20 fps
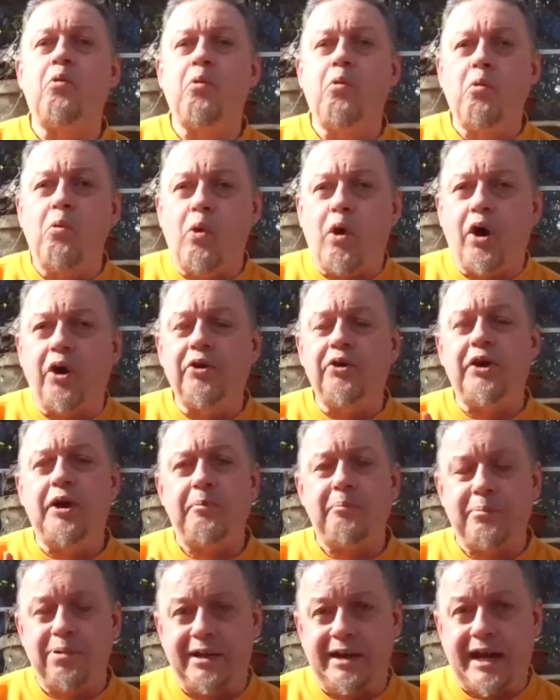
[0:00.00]
one
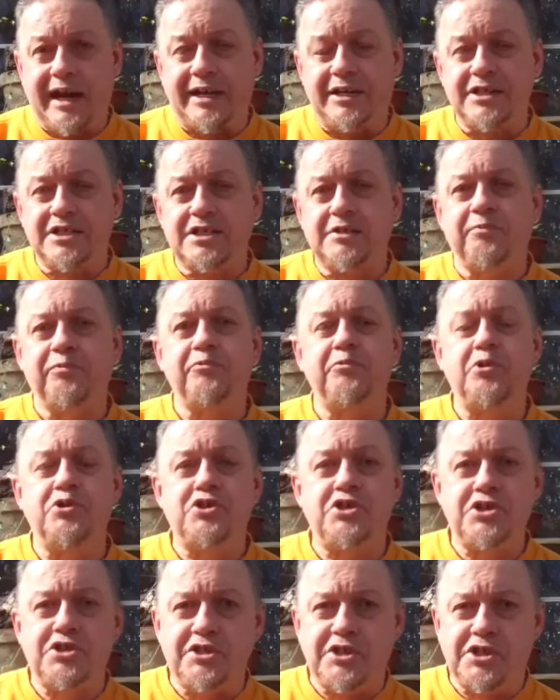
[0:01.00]
plant which is
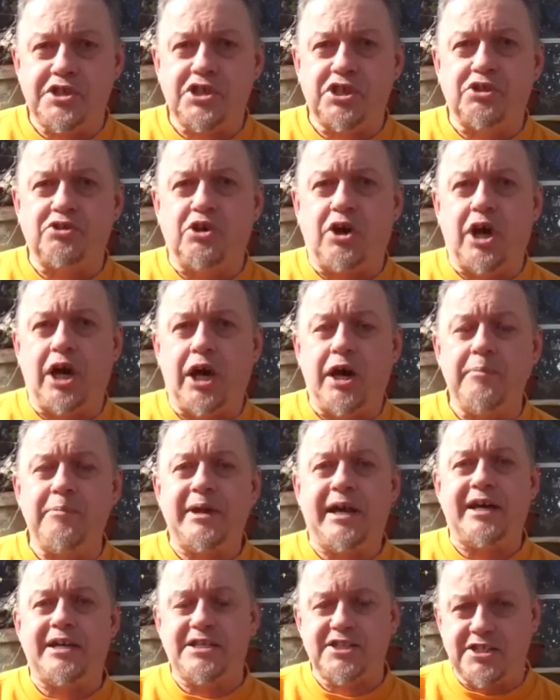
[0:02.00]
described
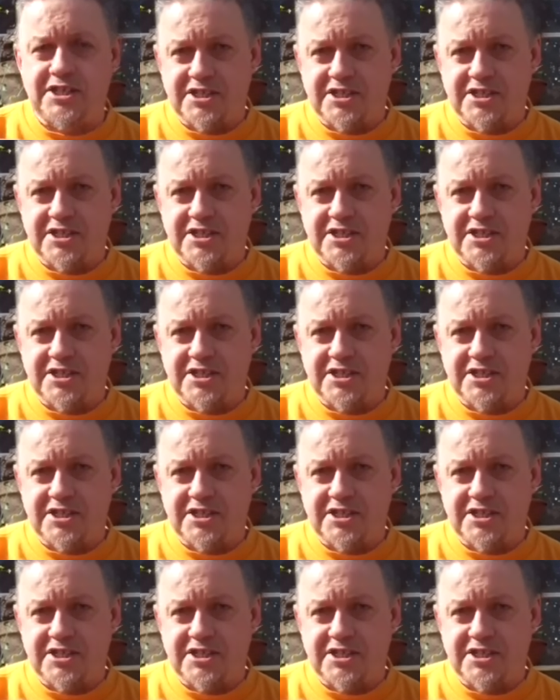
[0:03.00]
as the